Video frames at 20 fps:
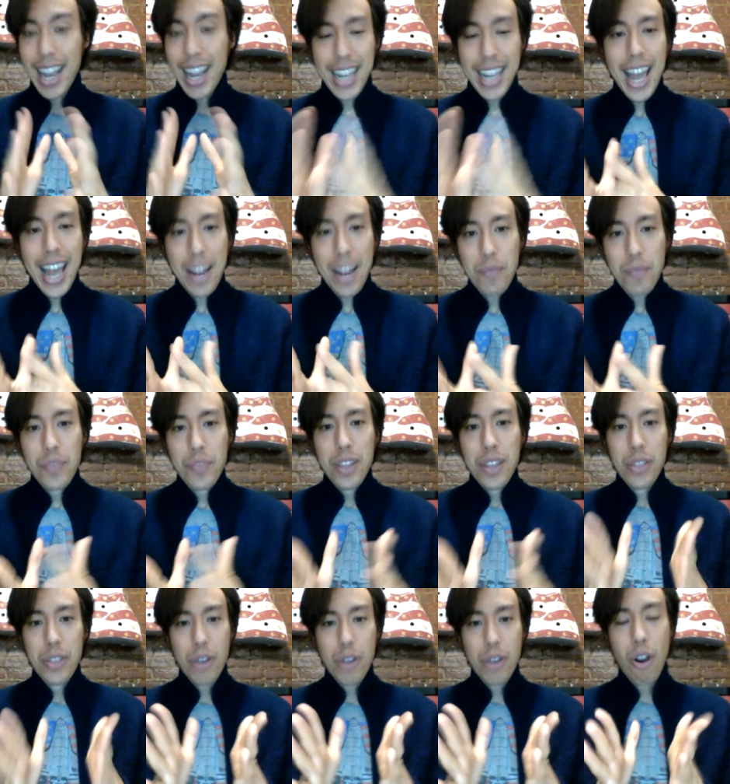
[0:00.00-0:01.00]
again,
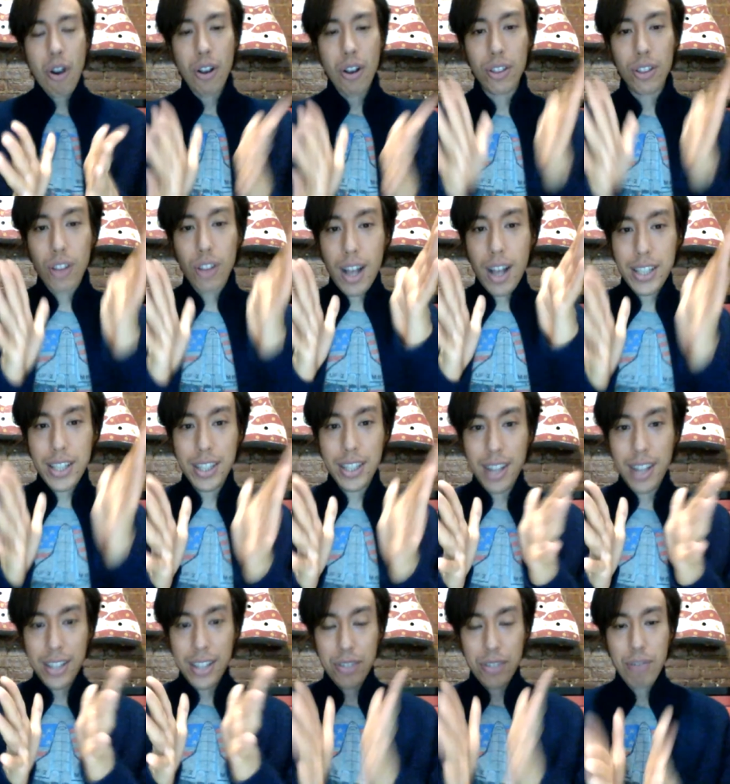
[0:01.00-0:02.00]
there are lots
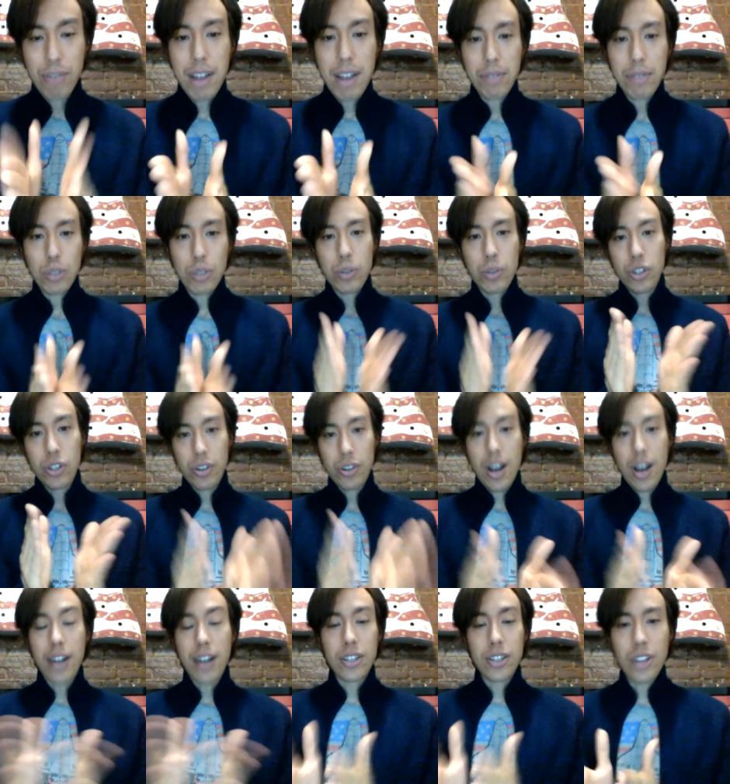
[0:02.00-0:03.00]
and lots of rifles which are
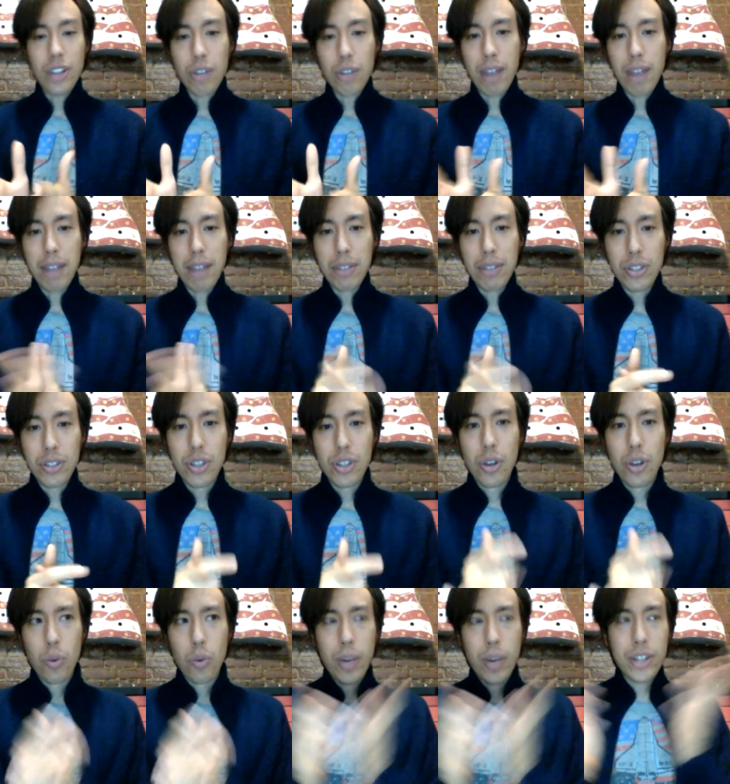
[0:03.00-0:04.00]
not assault rifles,
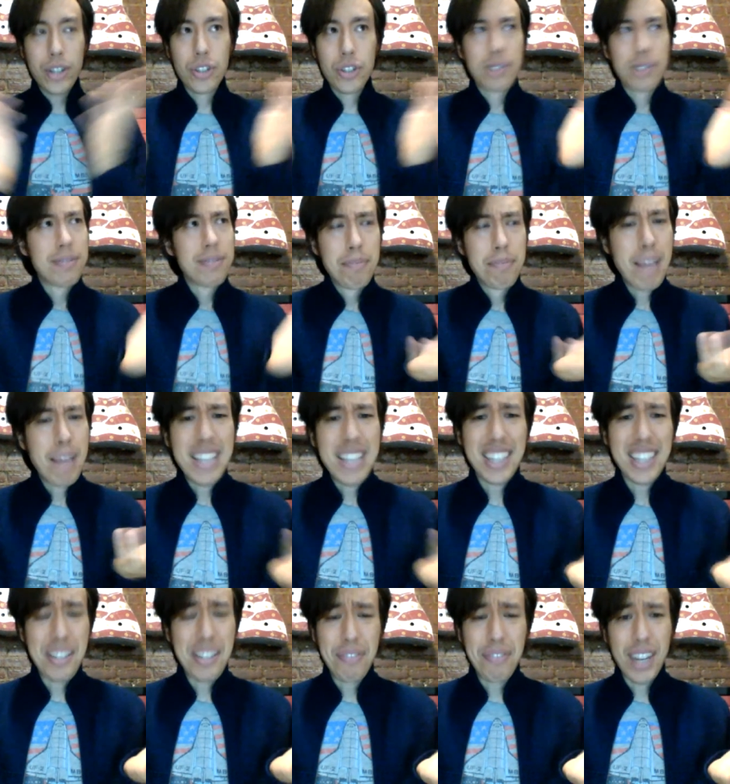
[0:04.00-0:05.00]
which
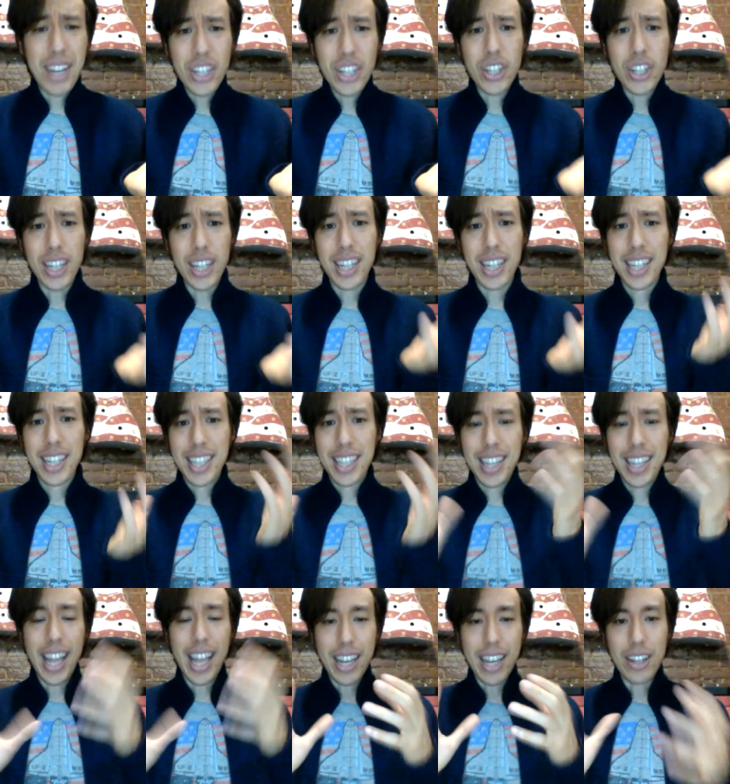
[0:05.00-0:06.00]
basically function
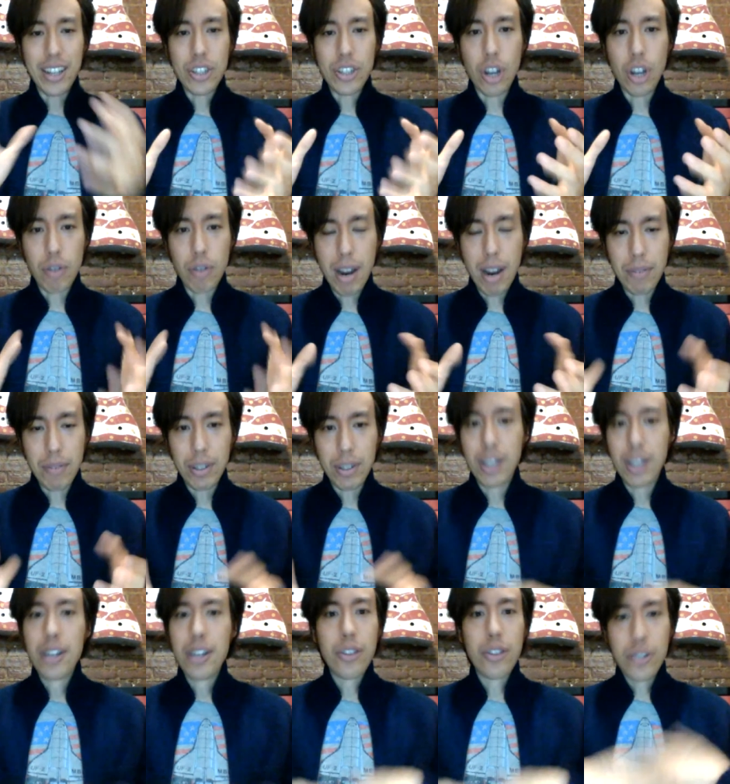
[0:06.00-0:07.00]
like an assault
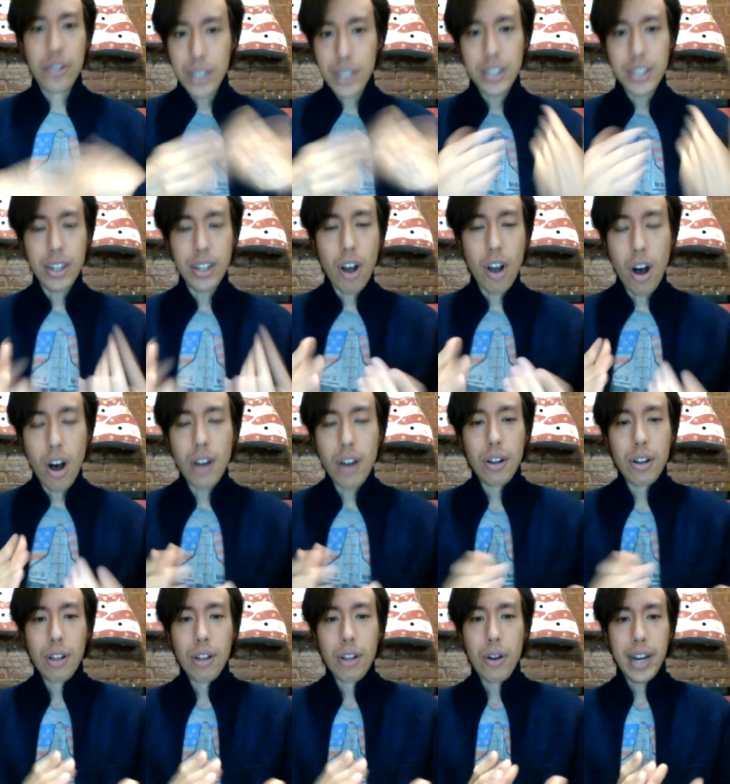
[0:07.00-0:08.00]
rifle. They're just an
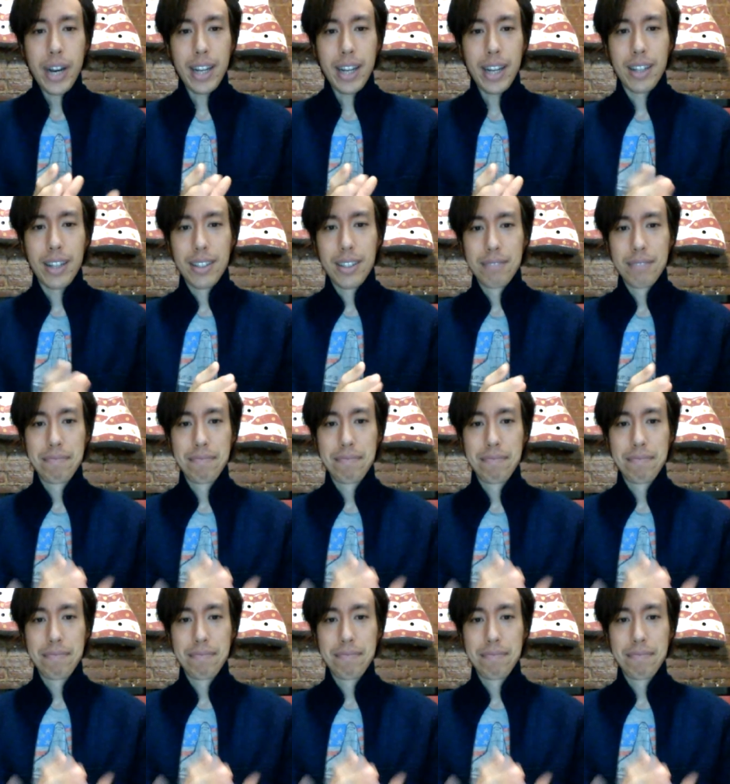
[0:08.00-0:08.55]
auto-loading